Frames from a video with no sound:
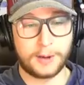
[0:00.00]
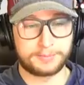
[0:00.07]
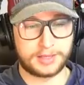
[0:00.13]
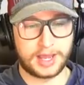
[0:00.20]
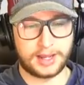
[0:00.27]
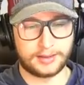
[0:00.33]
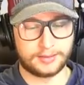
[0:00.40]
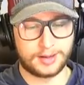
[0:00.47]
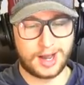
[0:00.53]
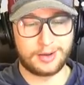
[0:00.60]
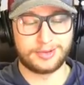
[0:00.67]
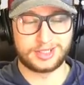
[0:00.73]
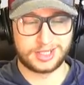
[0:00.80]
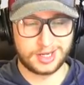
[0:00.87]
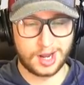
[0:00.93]
Update. I
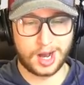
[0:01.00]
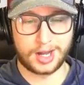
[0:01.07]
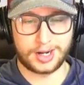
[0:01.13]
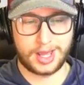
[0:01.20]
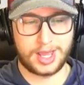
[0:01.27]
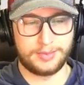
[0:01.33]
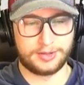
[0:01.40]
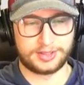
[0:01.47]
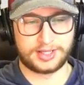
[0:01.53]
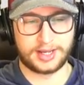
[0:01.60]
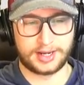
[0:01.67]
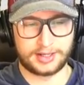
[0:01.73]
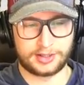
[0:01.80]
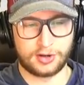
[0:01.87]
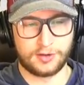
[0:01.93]
was not able to
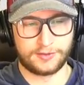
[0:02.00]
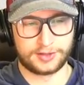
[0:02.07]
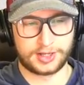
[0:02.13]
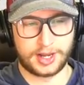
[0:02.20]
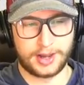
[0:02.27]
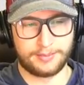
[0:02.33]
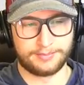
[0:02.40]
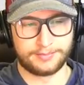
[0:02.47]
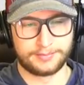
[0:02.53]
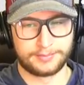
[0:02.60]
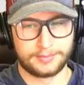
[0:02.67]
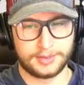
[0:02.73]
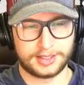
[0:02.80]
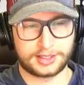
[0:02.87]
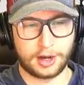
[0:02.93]
get it to overtime.
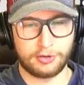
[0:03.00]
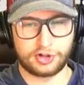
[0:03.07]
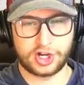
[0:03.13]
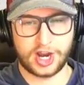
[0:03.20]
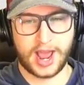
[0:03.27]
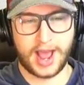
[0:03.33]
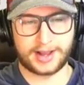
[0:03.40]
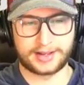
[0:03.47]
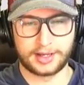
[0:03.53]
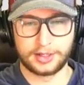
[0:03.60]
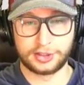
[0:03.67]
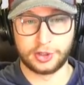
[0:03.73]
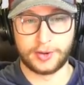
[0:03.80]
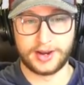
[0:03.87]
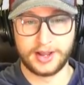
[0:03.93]
Let's go, Jack.
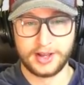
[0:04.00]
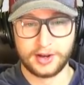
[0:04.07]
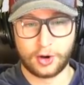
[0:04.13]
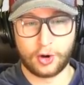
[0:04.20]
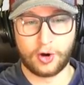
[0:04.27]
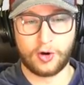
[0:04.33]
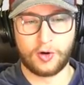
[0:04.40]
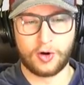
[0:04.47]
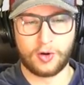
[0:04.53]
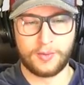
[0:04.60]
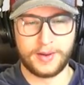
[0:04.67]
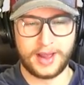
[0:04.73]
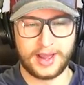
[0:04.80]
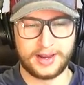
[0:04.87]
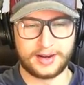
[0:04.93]
Do it. Oh,
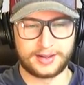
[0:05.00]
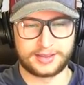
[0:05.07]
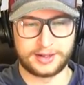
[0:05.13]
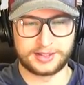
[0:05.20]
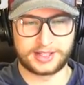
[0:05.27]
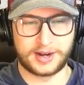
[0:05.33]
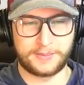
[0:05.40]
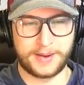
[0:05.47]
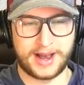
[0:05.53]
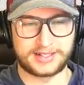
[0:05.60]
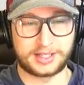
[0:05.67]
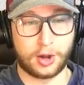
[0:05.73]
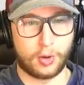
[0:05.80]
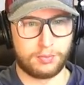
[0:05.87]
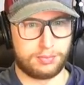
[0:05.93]
man. I thought he was going to
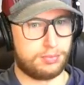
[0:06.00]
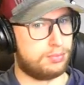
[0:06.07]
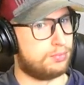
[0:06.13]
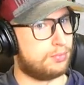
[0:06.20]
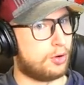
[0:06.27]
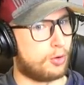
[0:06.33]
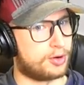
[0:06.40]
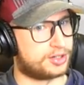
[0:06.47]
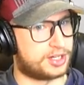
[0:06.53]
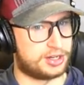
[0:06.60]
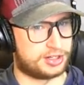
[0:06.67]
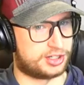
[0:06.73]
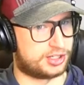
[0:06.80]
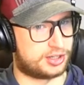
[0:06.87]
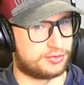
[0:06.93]
pass it. Or you
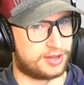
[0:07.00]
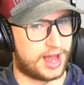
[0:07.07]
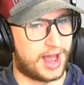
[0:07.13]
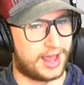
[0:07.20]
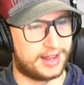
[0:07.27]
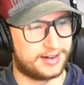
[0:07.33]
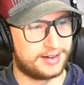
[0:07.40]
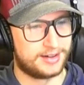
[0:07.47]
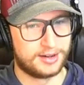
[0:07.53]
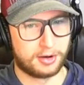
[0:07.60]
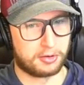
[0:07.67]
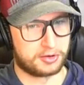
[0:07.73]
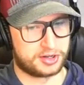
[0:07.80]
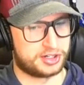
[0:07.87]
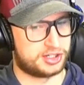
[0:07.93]
could just do that.
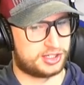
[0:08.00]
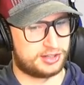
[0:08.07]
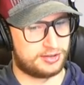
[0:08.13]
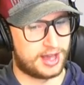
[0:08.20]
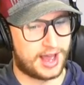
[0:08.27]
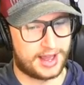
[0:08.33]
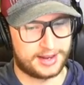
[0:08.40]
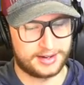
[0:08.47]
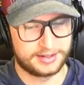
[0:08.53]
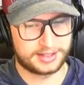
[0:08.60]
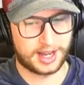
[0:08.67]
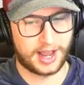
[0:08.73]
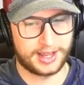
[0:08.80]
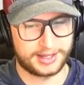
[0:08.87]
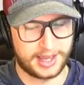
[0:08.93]
Or you could just do that.
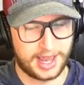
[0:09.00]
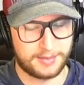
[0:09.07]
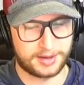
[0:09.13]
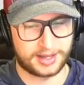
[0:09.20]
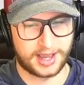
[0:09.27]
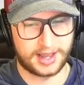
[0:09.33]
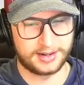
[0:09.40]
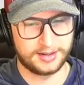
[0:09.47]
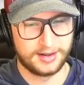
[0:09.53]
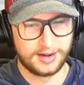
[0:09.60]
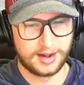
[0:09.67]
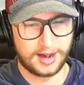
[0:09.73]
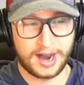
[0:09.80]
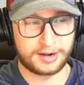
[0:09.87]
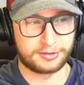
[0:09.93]
Tie game again.
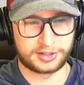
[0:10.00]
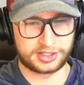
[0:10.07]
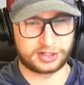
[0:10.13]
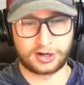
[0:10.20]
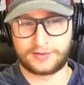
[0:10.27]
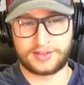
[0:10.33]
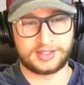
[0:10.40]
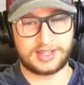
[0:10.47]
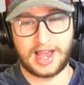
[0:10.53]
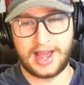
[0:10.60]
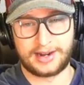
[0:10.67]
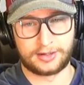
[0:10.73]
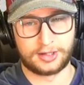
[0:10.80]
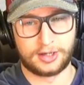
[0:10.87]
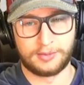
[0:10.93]
I don't deserve this
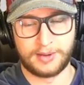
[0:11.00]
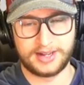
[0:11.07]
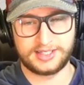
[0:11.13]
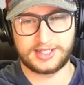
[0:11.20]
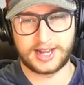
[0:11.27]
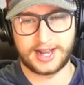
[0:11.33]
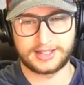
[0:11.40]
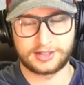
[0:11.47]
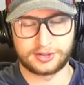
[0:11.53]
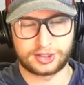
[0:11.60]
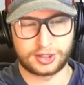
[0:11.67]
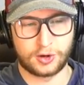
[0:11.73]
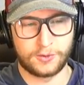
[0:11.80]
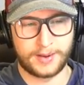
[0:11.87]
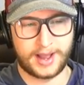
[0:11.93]
at all. My stats are
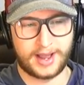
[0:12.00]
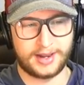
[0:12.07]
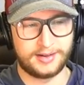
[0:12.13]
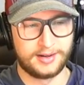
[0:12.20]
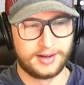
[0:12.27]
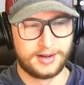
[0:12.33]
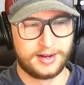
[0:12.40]
so bad.